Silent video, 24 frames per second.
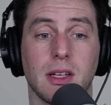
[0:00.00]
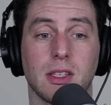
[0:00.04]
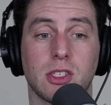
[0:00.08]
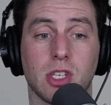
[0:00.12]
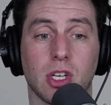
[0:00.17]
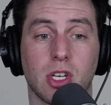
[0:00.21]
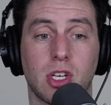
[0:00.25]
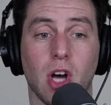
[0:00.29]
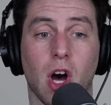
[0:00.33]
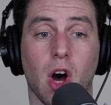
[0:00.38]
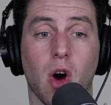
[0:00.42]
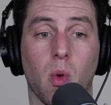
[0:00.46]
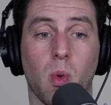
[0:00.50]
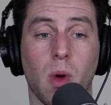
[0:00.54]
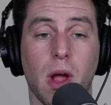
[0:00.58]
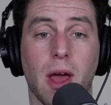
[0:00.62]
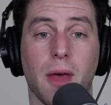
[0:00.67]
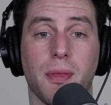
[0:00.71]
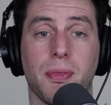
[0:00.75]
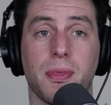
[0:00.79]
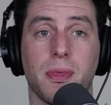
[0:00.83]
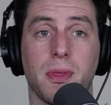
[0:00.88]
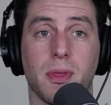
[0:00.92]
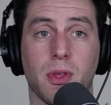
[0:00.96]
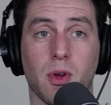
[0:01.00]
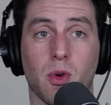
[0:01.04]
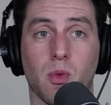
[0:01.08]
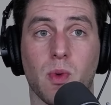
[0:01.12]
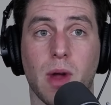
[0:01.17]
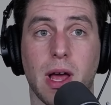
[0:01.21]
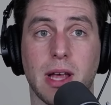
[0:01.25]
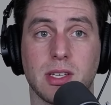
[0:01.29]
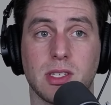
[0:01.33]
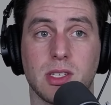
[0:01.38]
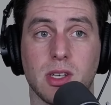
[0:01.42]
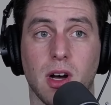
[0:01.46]
to go with the
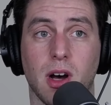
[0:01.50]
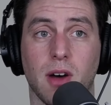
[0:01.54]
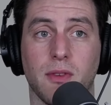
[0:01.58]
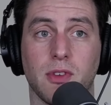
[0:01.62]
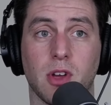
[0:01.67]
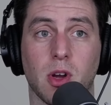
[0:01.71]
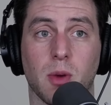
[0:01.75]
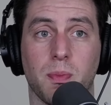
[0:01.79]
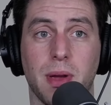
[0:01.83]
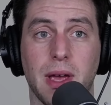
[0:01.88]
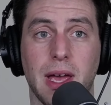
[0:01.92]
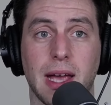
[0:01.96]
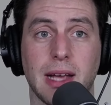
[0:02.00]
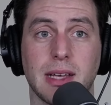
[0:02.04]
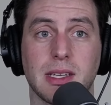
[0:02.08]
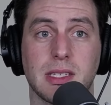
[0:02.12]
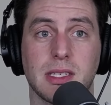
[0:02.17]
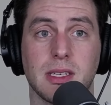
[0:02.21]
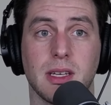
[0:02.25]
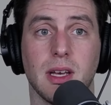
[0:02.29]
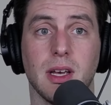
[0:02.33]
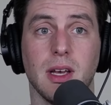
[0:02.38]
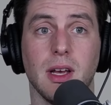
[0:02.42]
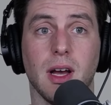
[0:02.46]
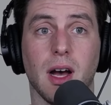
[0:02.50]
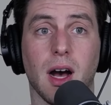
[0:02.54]
rest of your picks.